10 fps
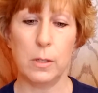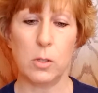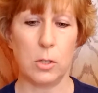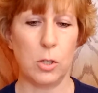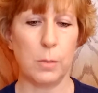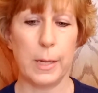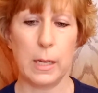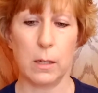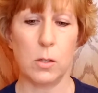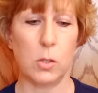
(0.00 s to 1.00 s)
such as my
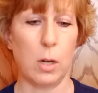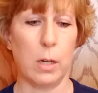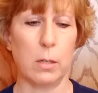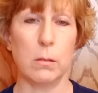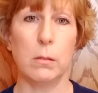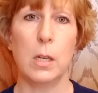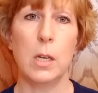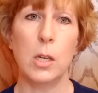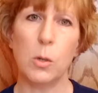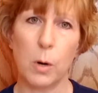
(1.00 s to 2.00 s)
youngest daughter,
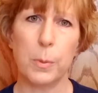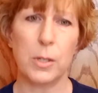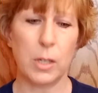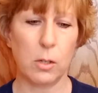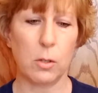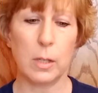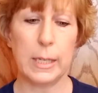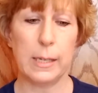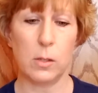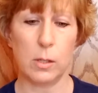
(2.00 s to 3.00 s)
who are
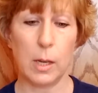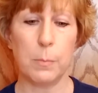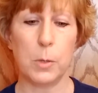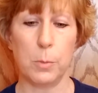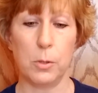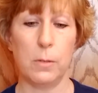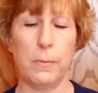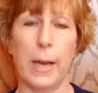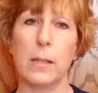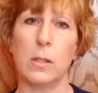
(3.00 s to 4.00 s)
particularly susceptible to
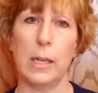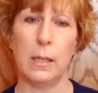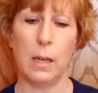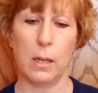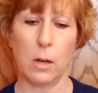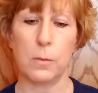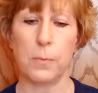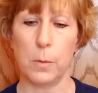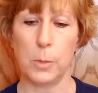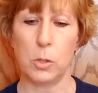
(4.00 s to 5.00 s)
vaccine and other
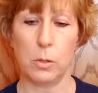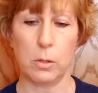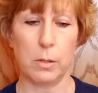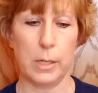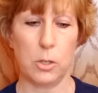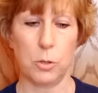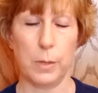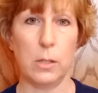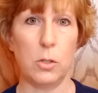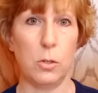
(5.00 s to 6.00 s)
pharmaceutical
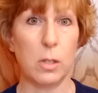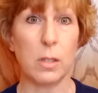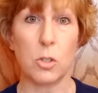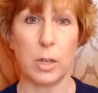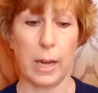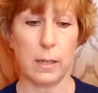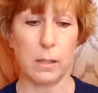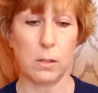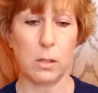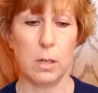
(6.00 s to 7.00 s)
injury due to their
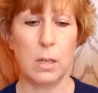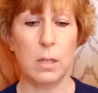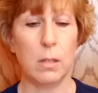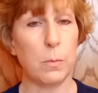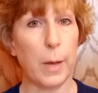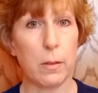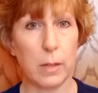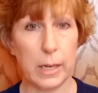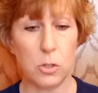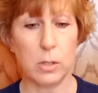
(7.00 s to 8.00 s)
genetics, their
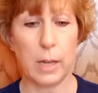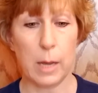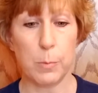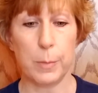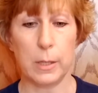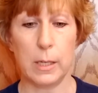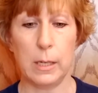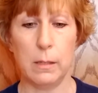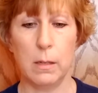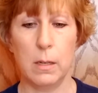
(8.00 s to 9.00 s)
methylation
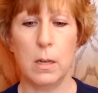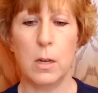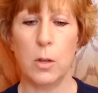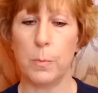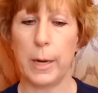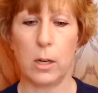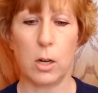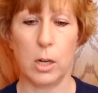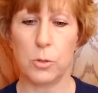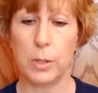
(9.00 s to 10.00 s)
capability, their
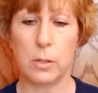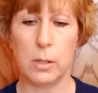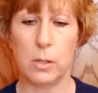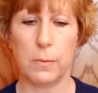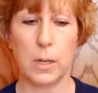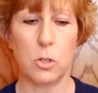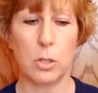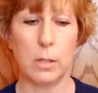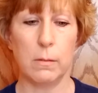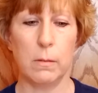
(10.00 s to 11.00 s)
mitochondrial
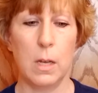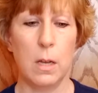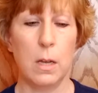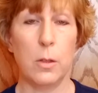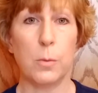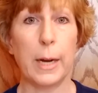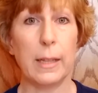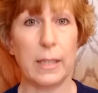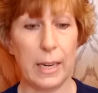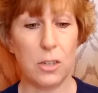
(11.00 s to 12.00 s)
dysfunction, their
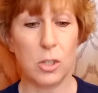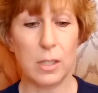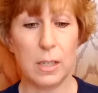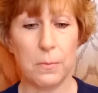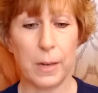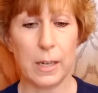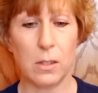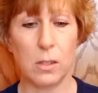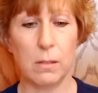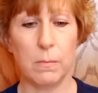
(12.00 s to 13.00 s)
myelination
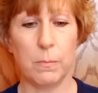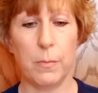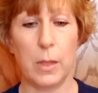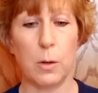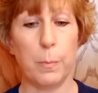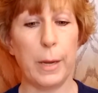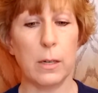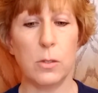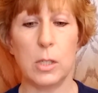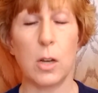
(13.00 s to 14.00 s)
defects, their
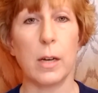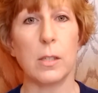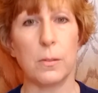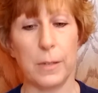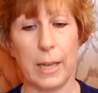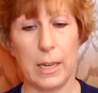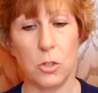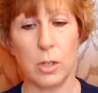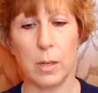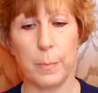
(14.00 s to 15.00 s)
impaired
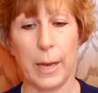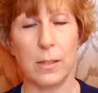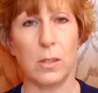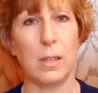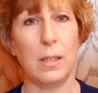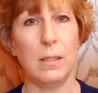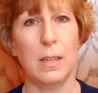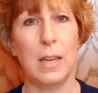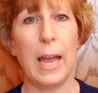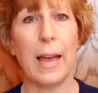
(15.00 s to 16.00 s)
detoxification capacity,
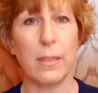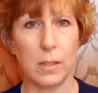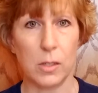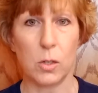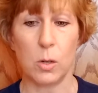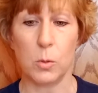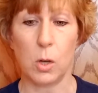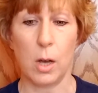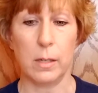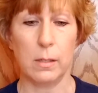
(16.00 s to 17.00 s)
and the list goes
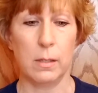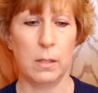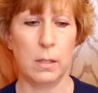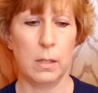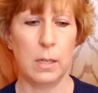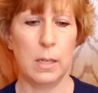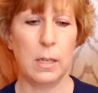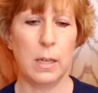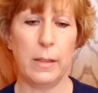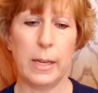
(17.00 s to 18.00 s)
on.
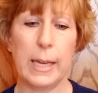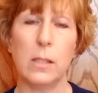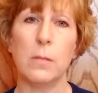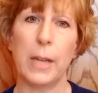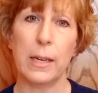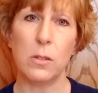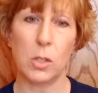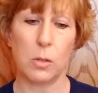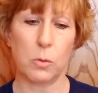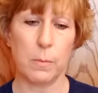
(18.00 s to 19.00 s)
In the case of Down
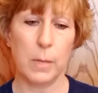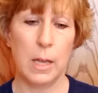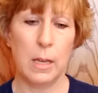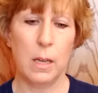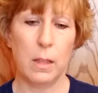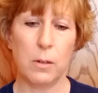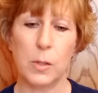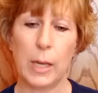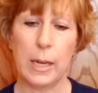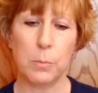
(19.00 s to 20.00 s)
syndrome, there
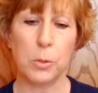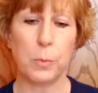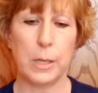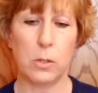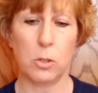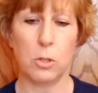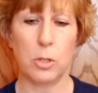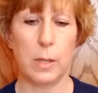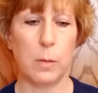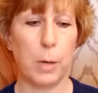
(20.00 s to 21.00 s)
is ample research
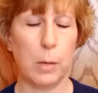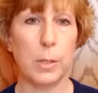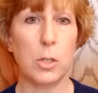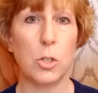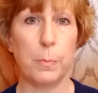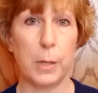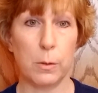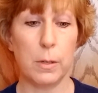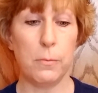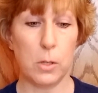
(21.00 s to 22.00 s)
in the published
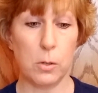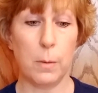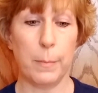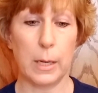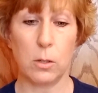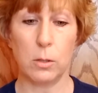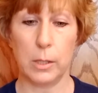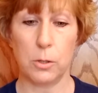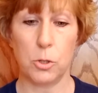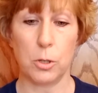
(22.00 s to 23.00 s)
peer-reviewed medical
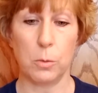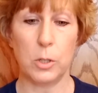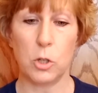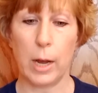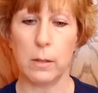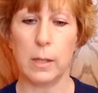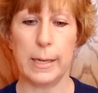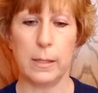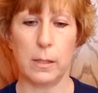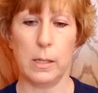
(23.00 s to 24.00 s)
literature which
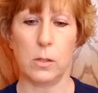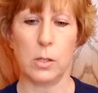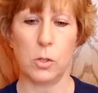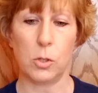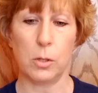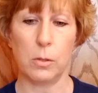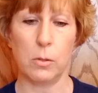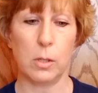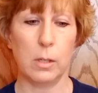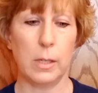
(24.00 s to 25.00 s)
outlines these
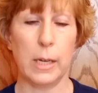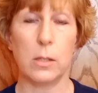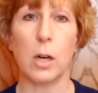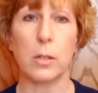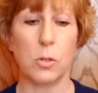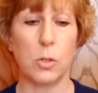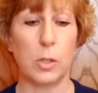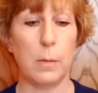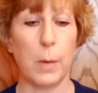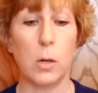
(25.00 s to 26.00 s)
concerns, yet doctors
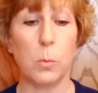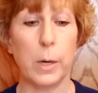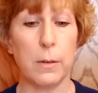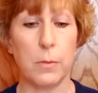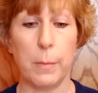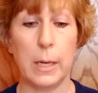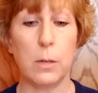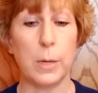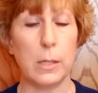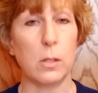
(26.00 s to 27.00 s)
seem unaware of the many
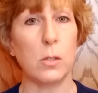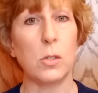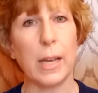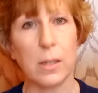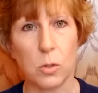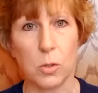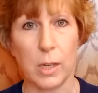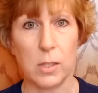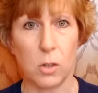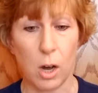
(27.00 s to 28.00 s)
reasons to
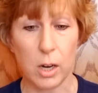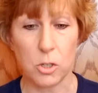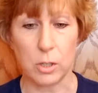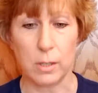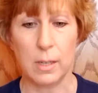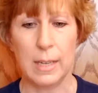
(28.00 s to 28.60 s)
exercise caution